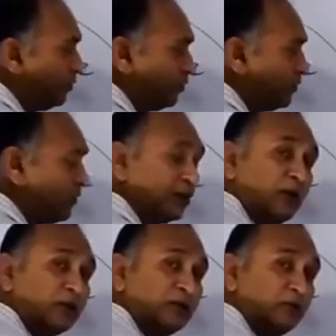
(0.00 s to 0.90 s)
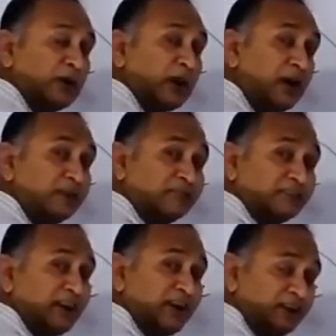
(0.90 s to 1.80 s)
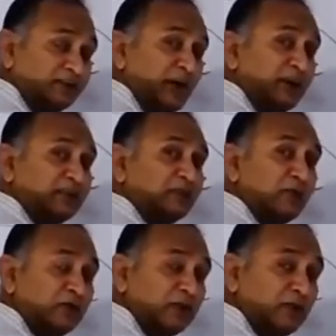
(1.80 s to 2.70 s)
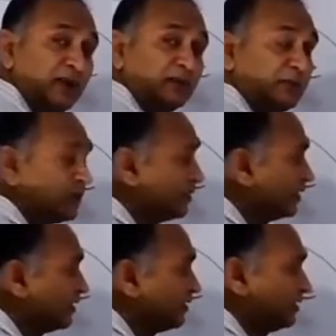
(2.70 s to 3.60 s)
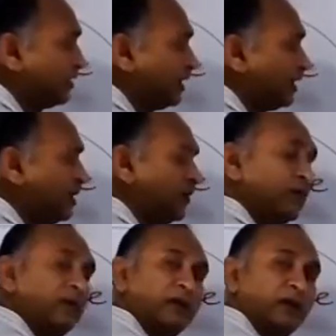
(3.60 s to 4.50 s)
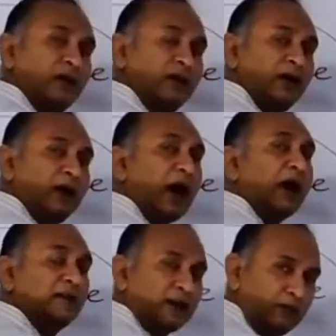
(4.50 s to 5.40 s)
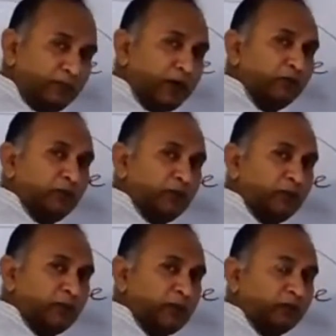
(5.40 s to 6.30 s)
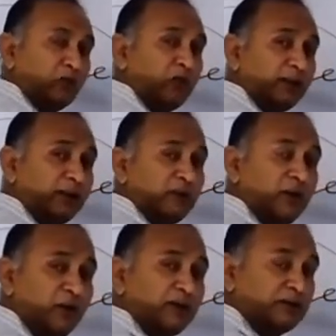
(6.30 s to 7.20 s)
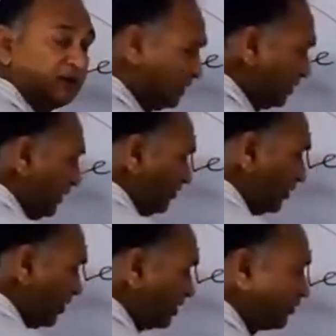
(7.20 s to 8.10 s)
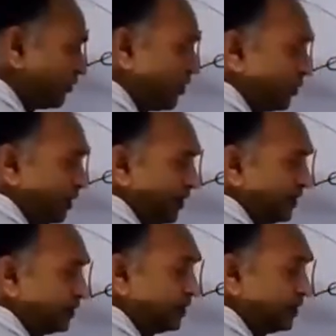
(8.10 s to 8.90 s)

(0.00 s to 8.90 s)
We can't say its mass as molecular mass because it is a ionic compound. So what else we call it? We call it formula mass.